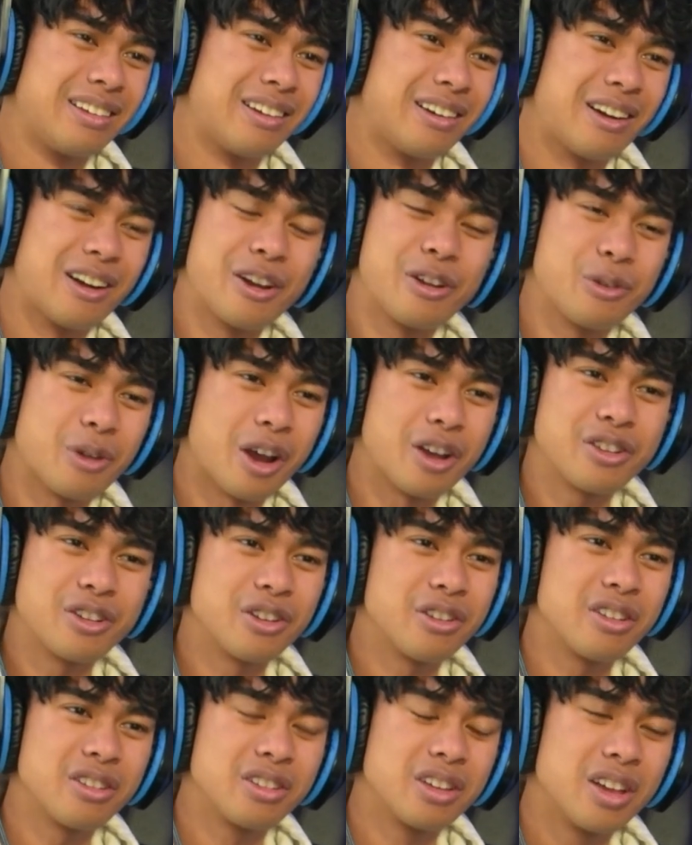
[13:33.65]
Are
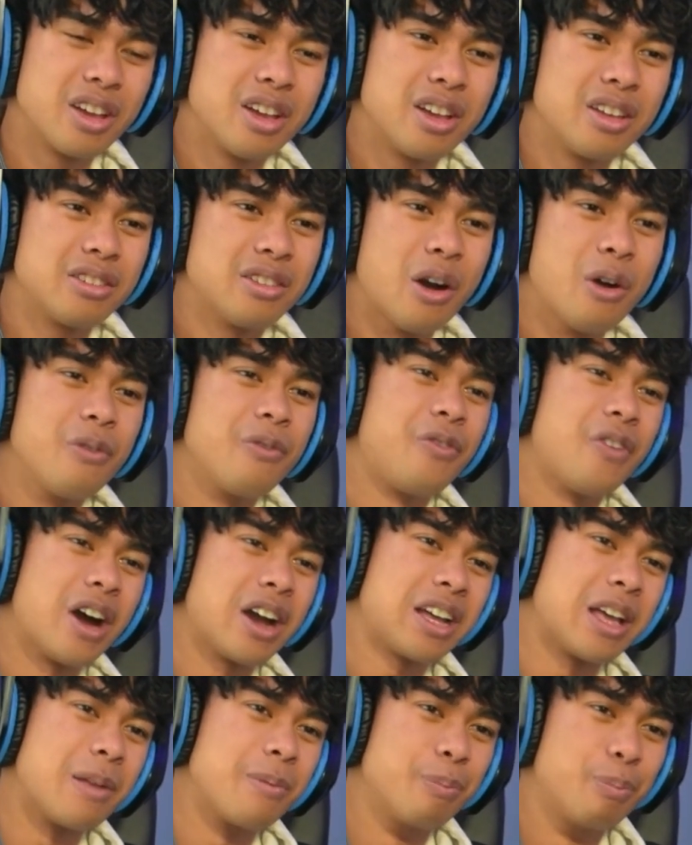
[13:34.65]
you don't
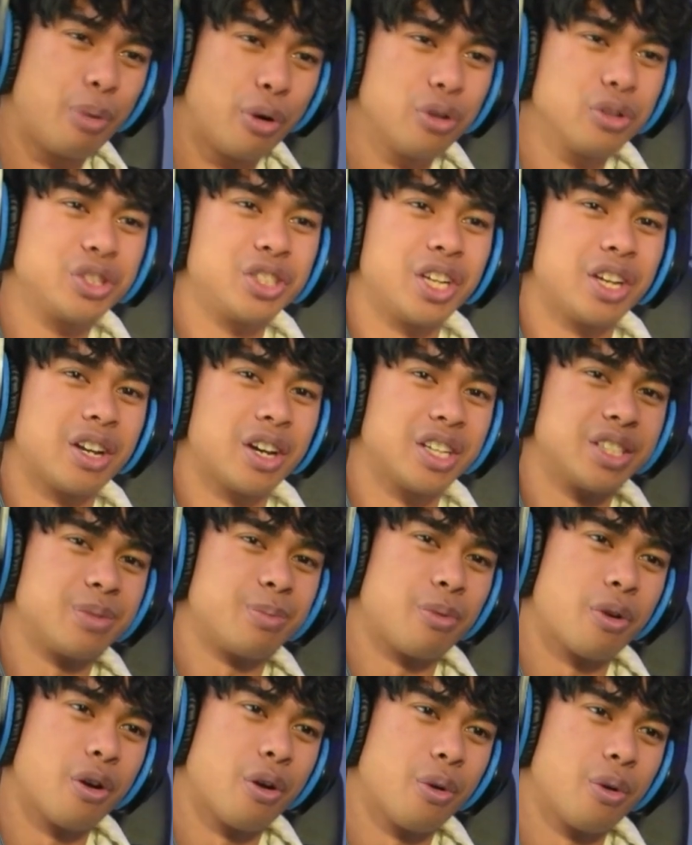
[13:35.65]
fucking bullshit us,
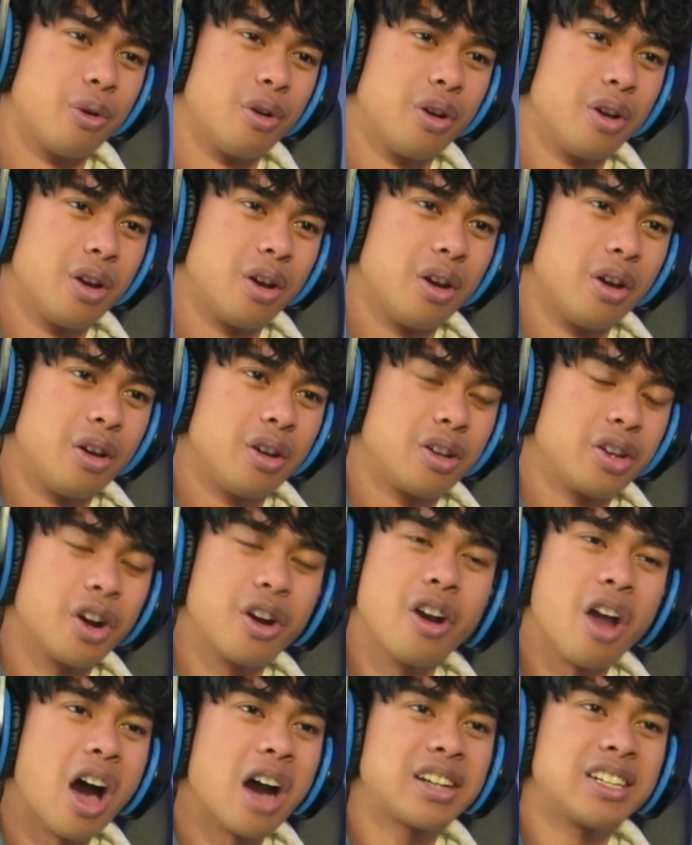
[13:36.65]
bro. You're
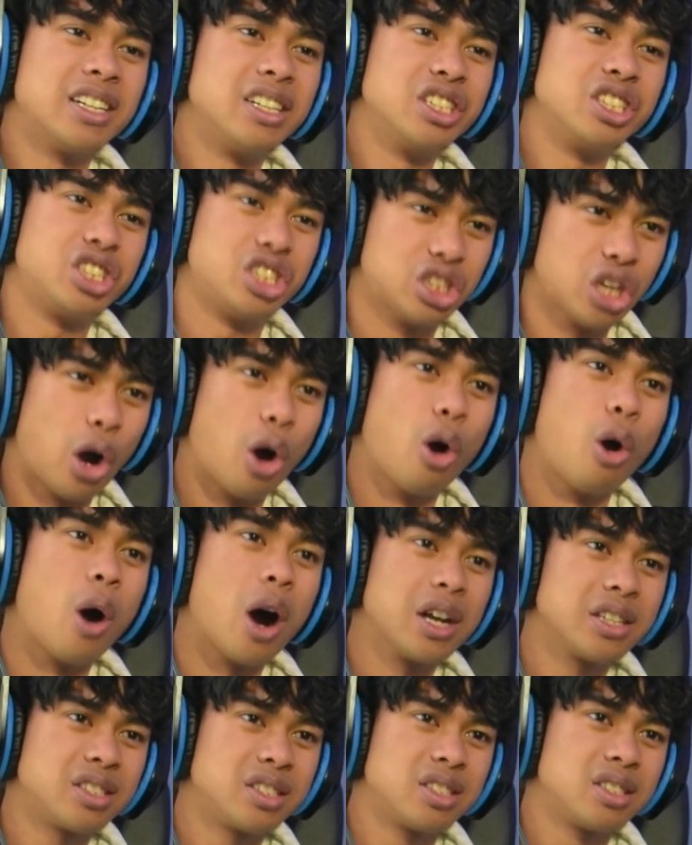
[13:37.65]
not gonna show
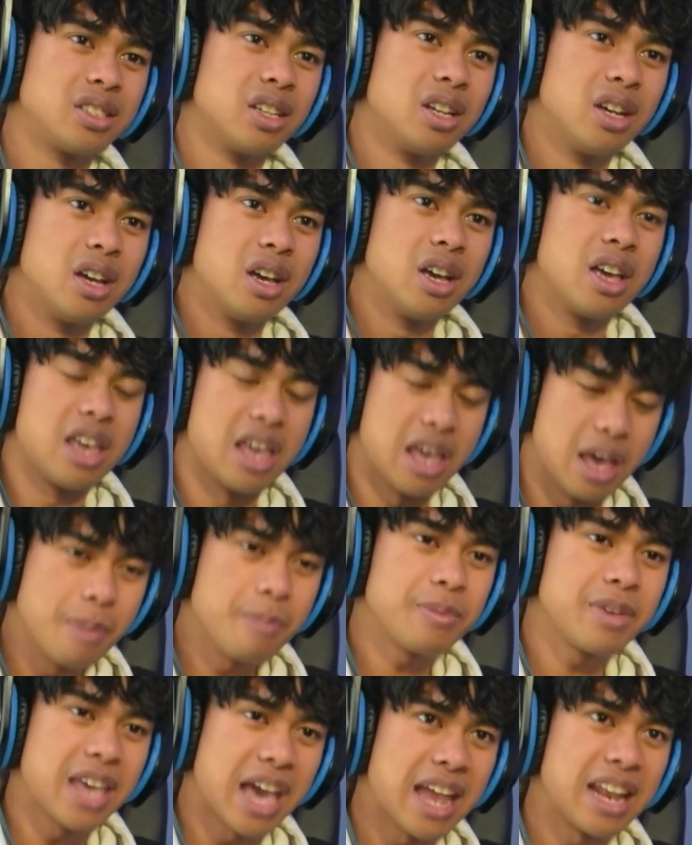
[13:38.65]
us
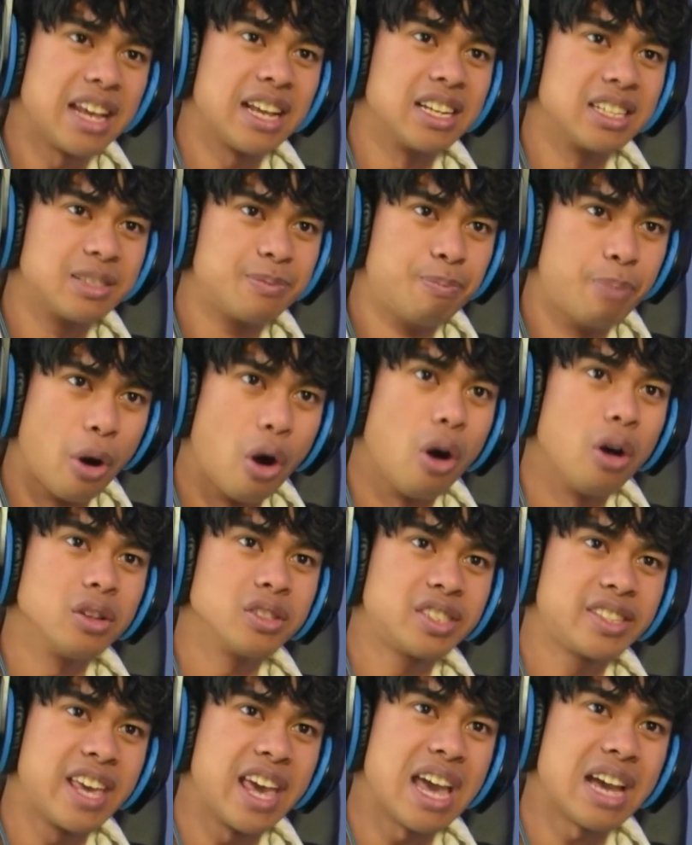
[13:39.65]
him getting his
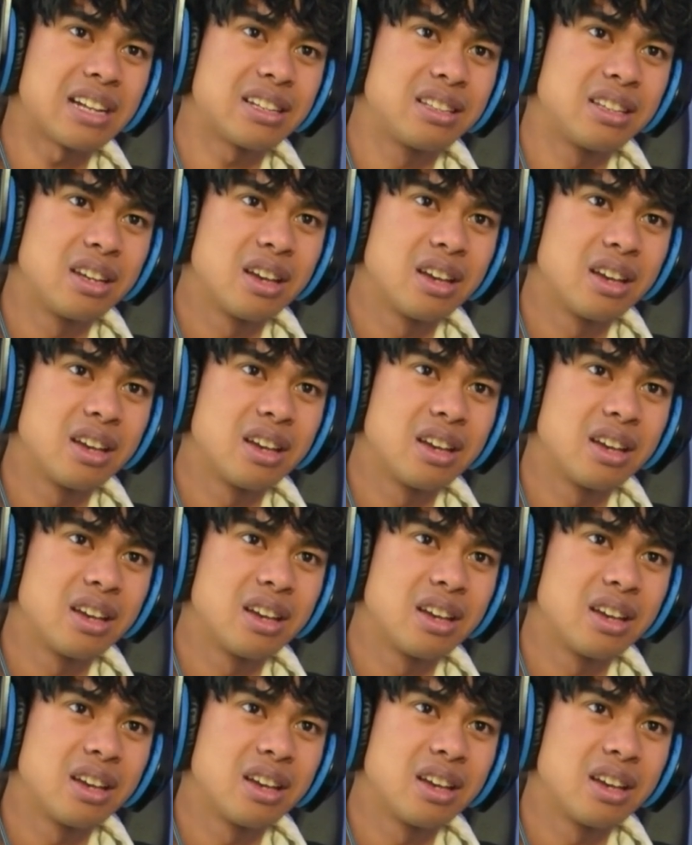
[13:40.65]
balls kicked?